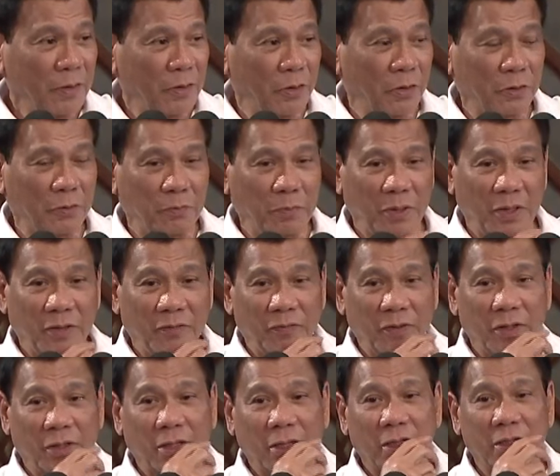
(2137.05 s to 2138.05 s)
Don't believe
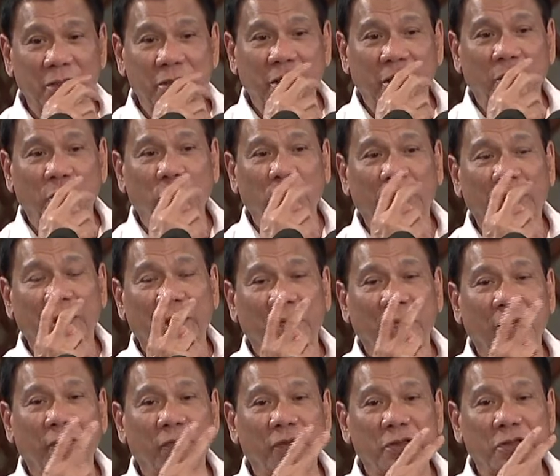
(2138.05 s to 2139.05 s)
in cancer. What I
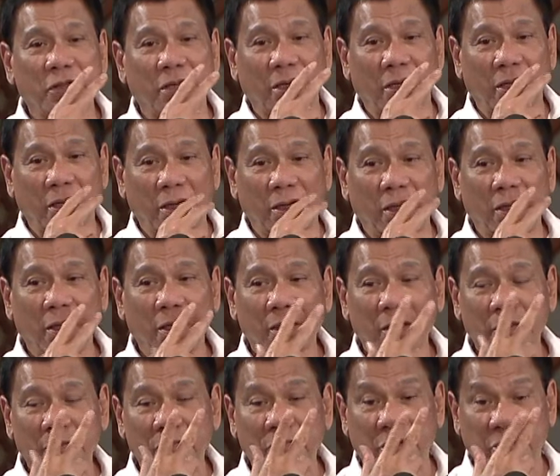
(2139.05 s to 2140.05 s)
have is really
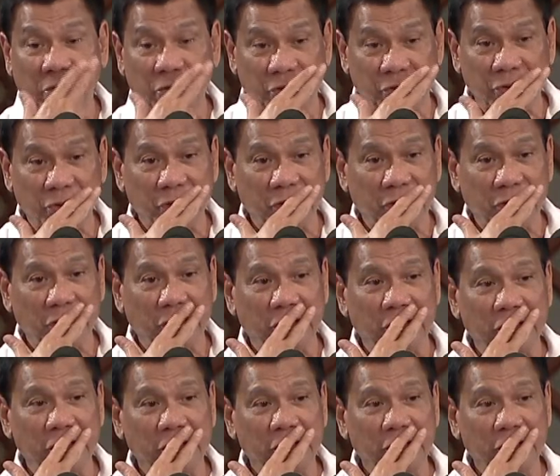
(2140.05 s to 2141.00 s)
Berger's disease.